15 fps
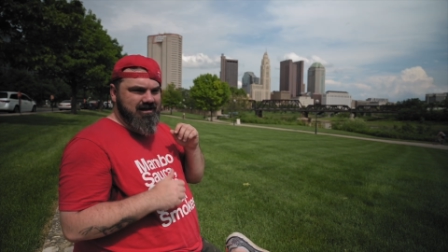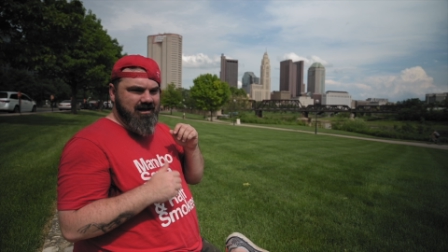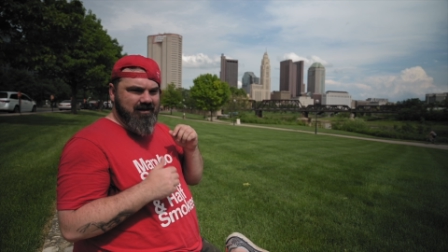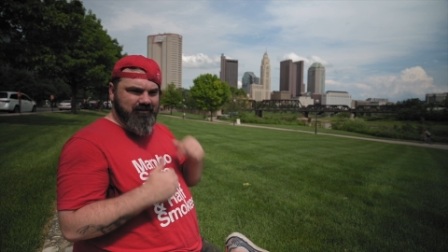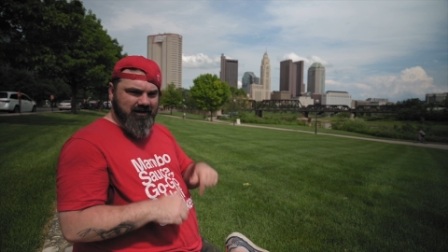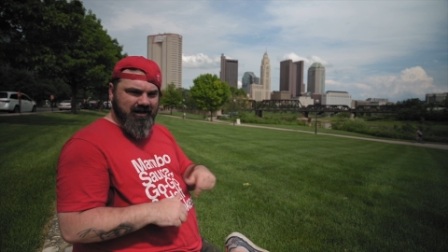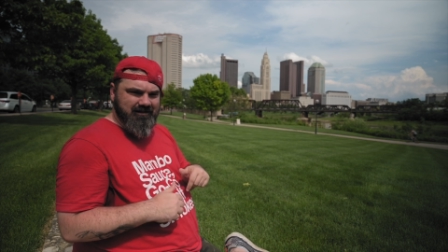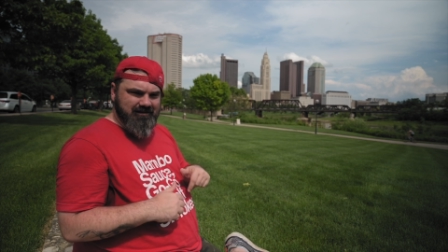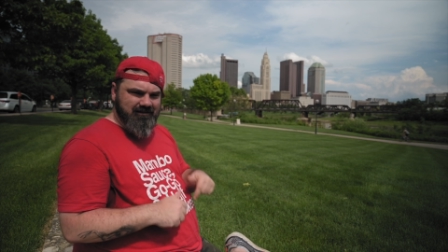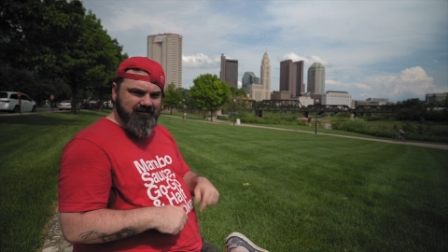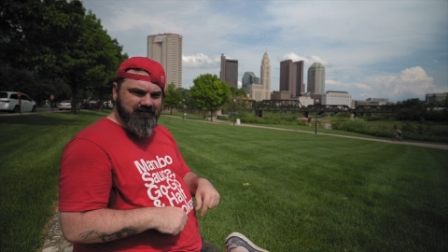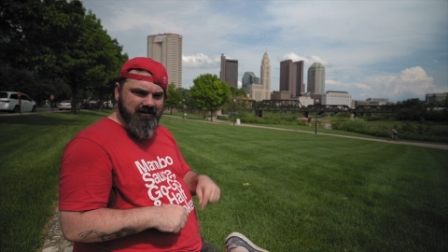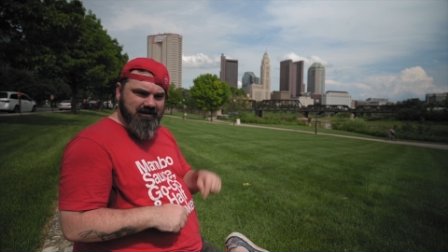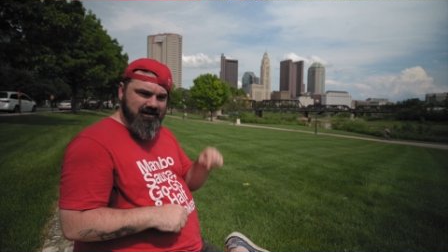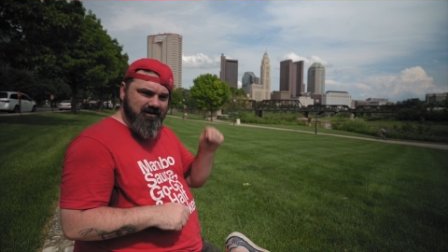If you like
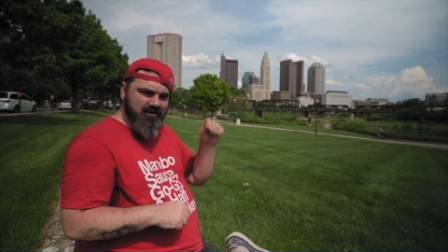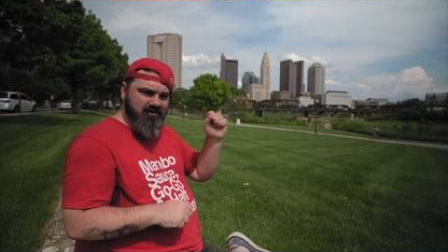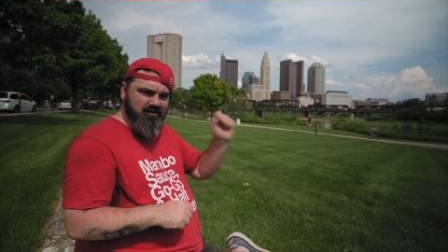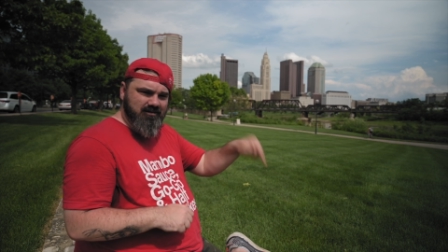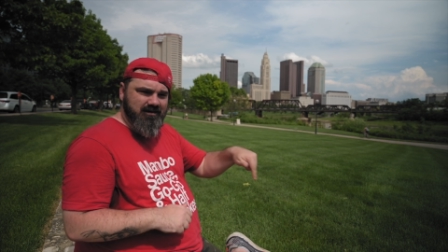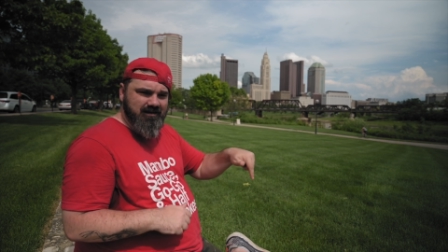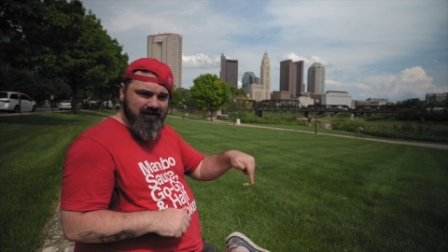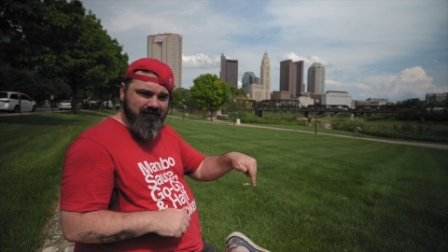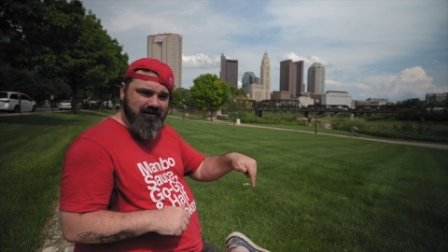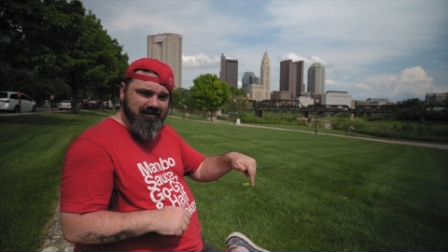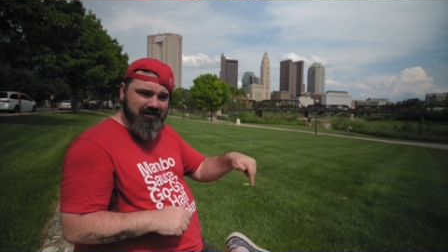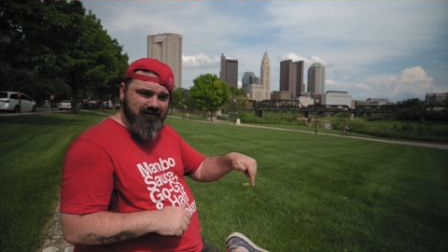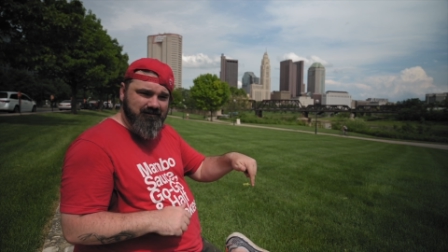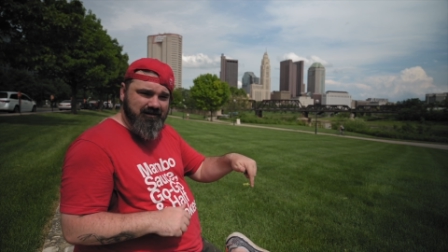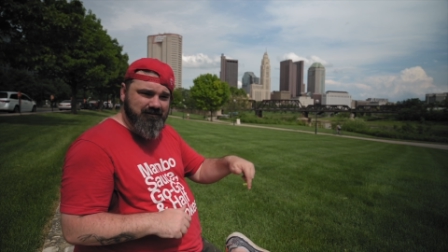this video, give it a
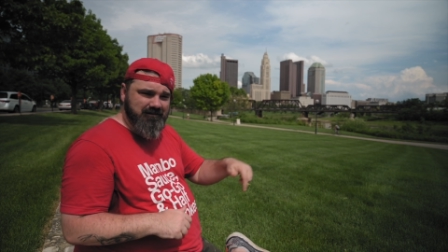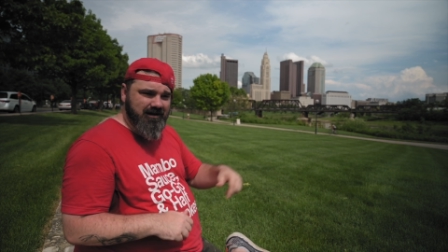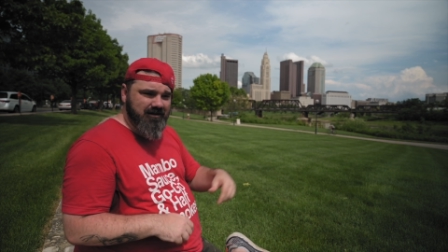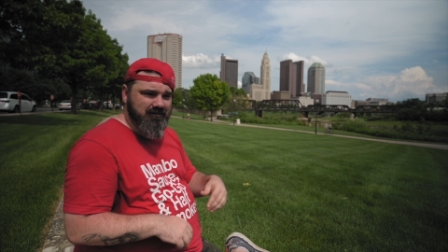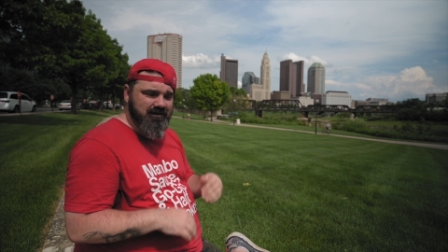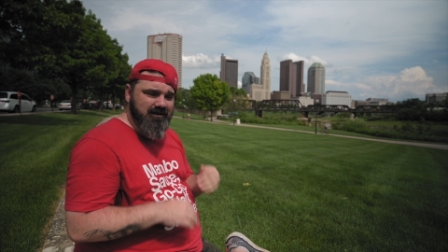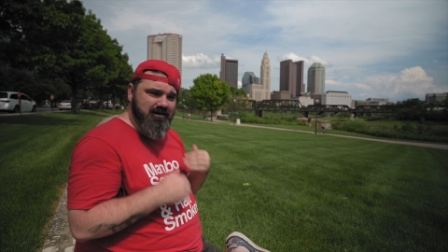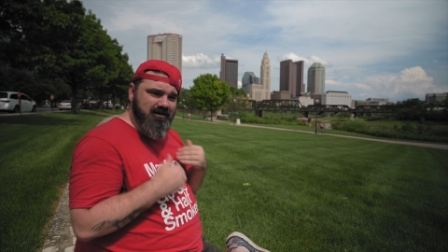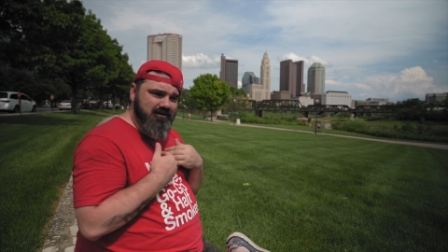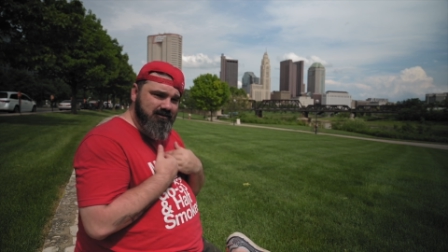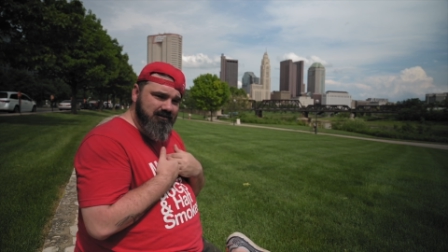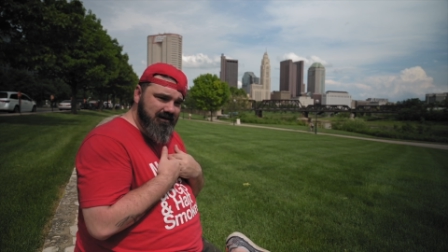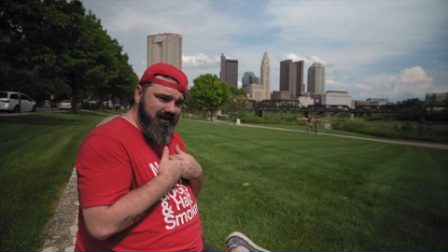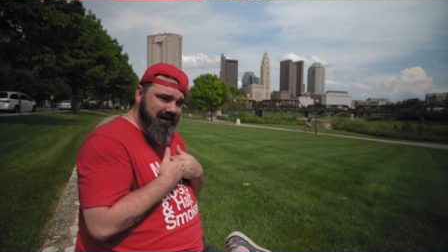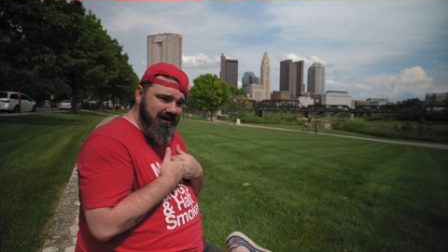thumbs up down
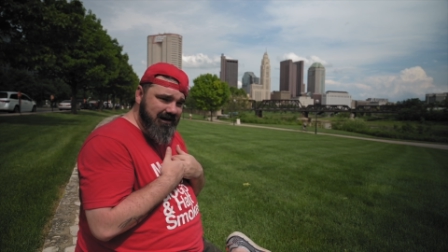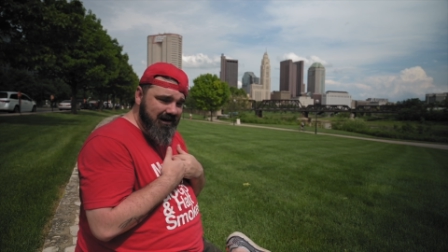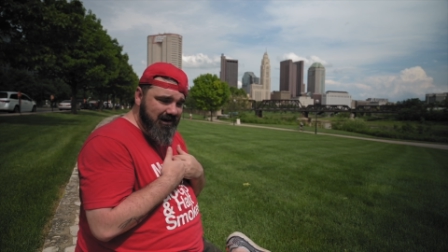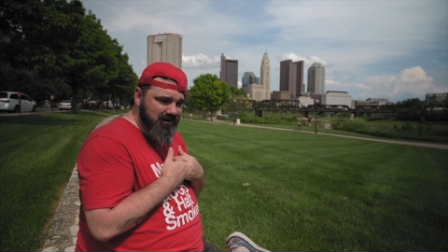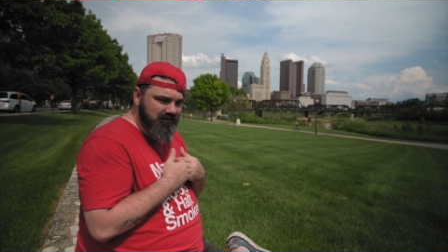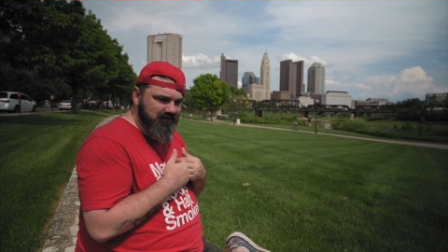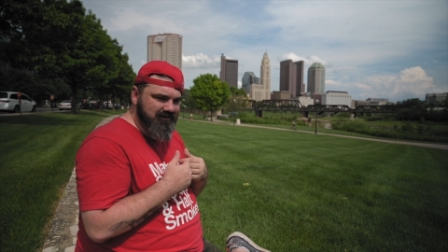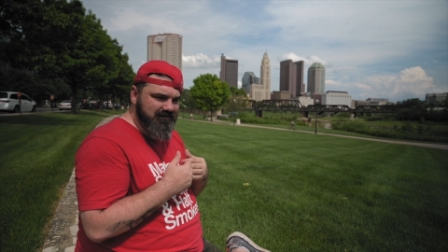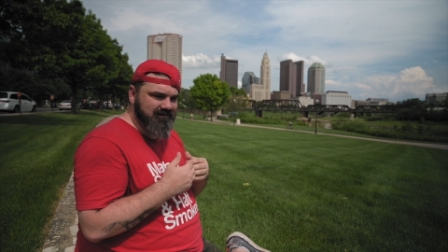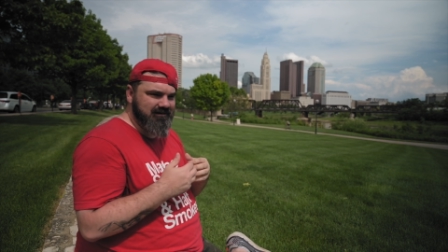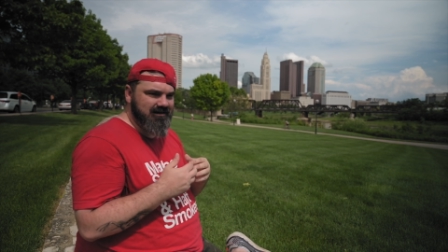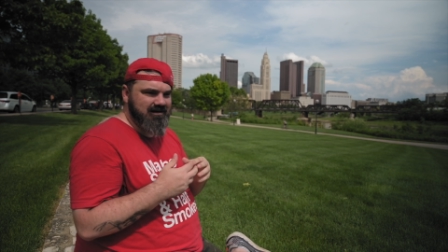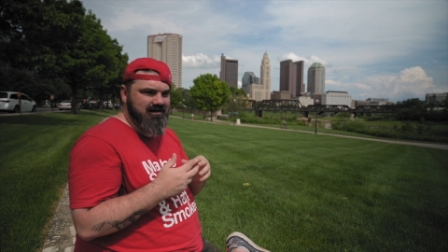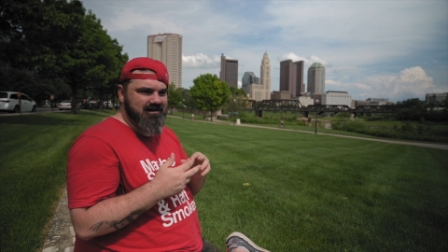below. It helps.